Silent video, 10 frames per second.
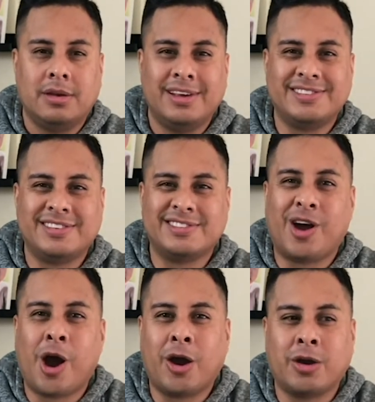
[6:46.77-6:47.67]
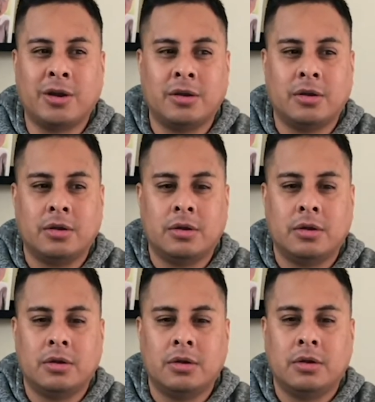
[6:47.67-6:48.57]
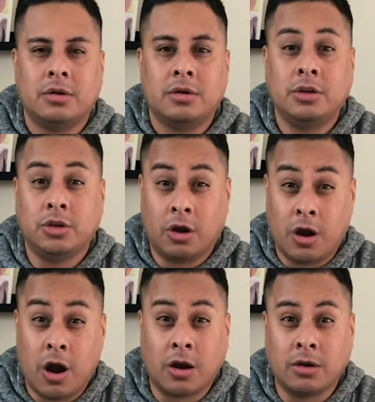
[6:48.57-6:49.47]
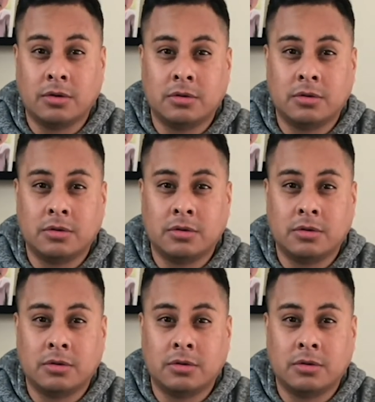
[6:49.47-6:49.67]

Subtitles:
He says, guard your heart.